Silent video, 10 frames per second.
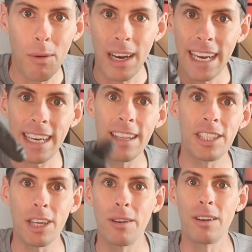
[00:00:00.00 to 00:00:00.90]
I will link in the
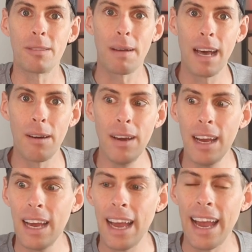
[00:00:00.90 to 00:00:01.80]
show notes below,
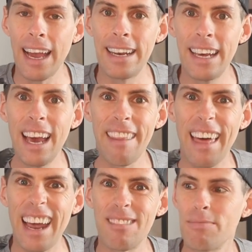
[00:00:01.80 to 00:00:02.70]
and
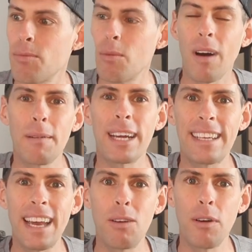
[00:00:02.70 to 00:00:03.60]
that well, I'm gonna
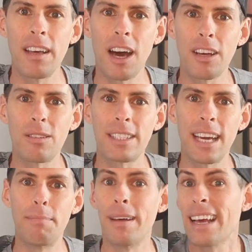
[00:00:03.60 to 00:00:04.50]
tell you what the article
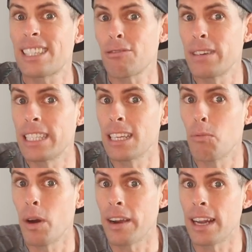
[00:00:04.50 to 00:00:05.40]
said, but that's the reason
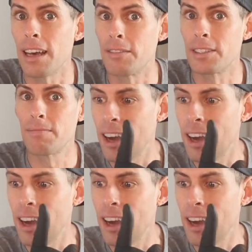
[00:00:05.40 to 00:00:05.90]
I'm wearing gloves.